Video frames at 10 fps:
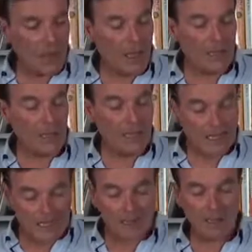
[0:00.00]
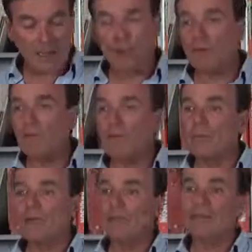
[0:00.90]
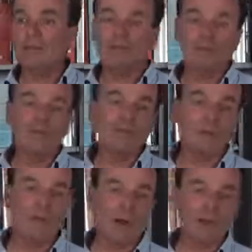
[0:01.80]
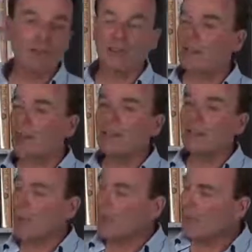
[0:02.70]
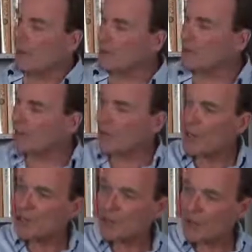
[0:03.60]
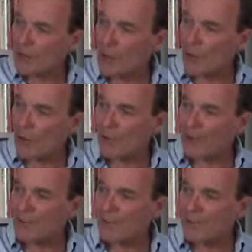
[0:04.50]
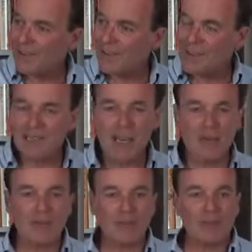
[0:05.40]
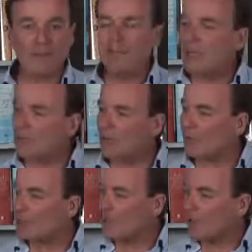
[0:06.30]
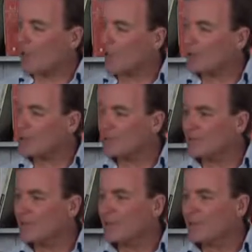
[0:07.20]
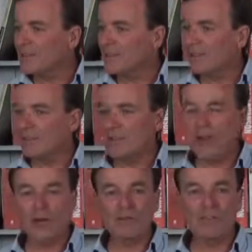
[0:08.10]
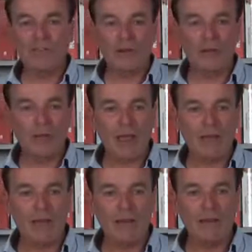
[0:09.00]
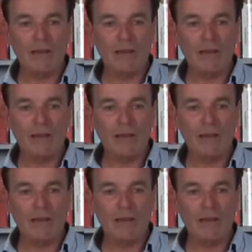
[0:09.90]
and instantly I went from being living on a boat constrained to coming back to the marina to do my work and having the freedom of the Whitsunday Islands. Now, I was stoked about that.